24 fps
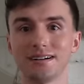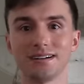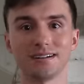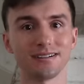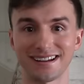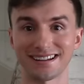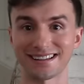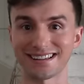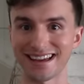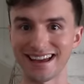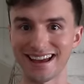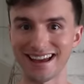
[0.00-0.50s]

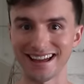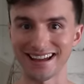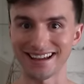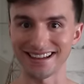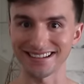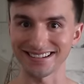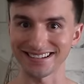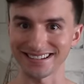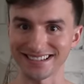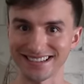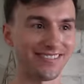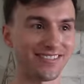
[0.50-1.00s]
I
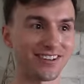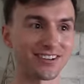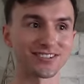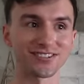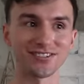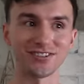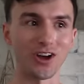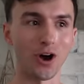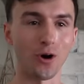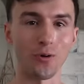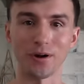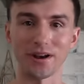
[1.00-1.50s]
can't. And
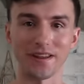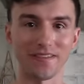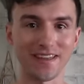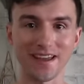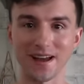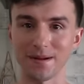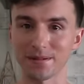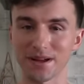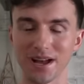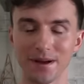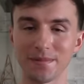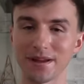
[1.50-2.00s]
there's no one in
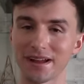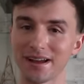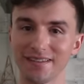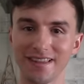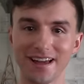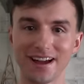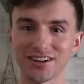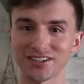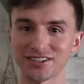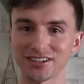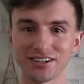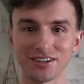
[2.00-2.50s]
the upcoming
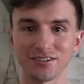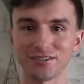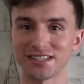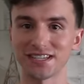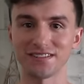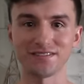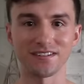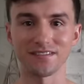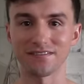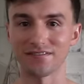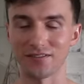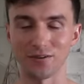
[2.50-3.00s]
election who's
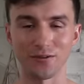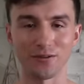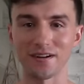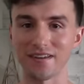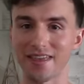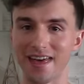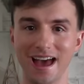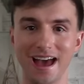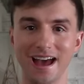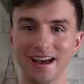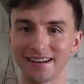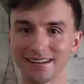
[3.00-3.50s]
even
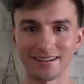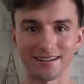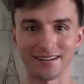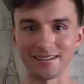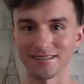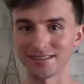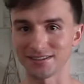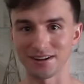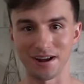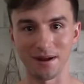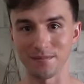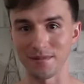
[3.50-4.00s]
for that,
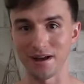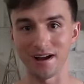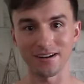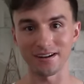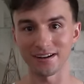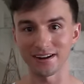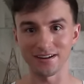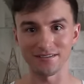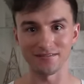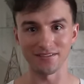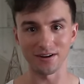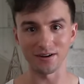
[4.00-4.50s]
so I'm
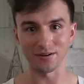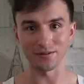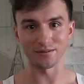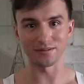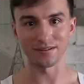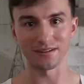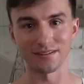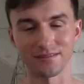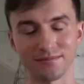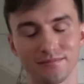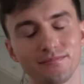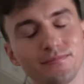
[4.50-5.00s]
not gonna vote.
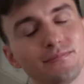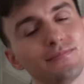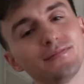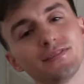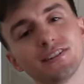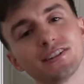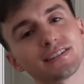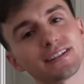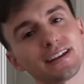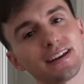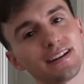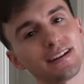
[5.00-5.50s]

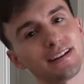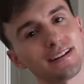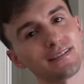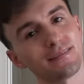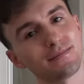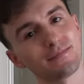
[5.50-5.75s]
Just kidding.